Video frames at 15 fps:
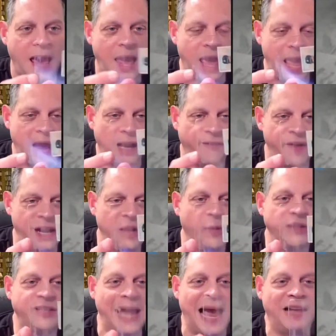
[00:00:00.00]
And if
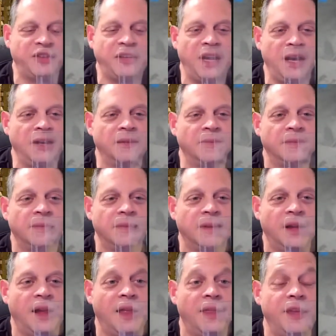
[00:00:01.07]
anyone's asking,
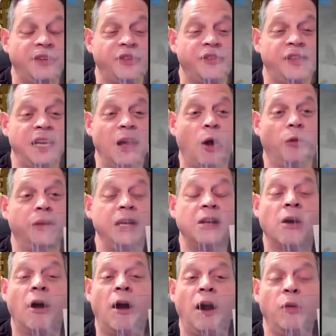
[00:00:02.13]
this is the only
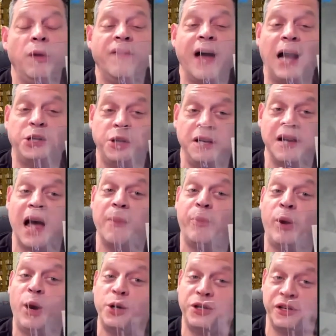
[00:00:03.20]
card we've actually not
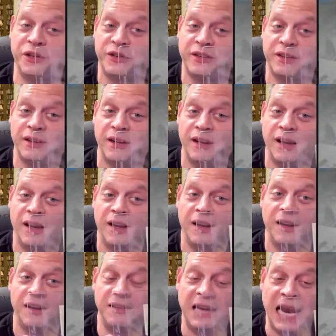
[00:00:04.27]
purchased.
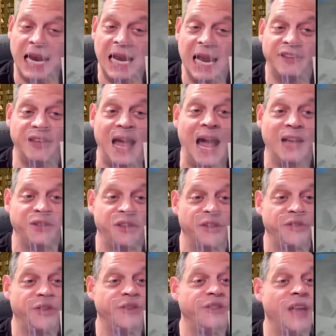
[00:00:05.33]
Nate has asked us
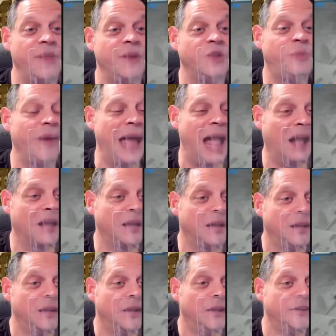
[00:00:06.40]
to send this back,
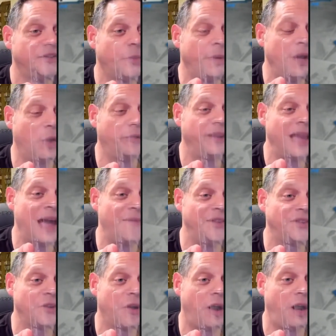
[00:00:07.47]
so we only have this
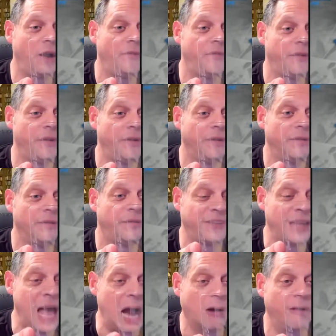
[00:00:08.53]
card for
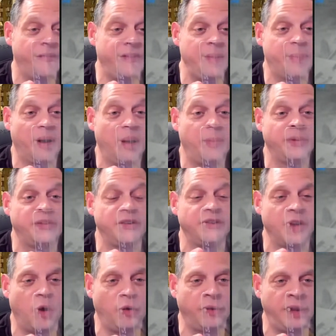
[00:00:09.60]
photography purposes
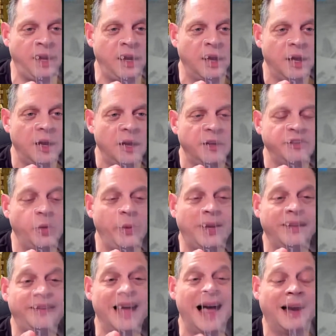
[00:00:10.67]
only, so we could
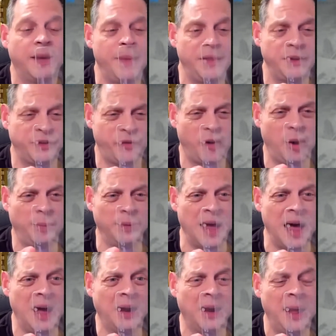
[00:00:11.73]
document this for our
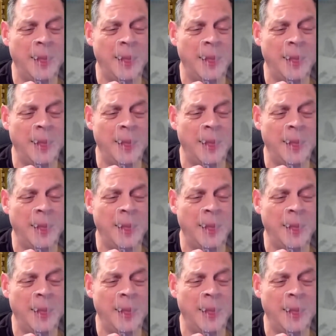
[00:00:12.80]
blog.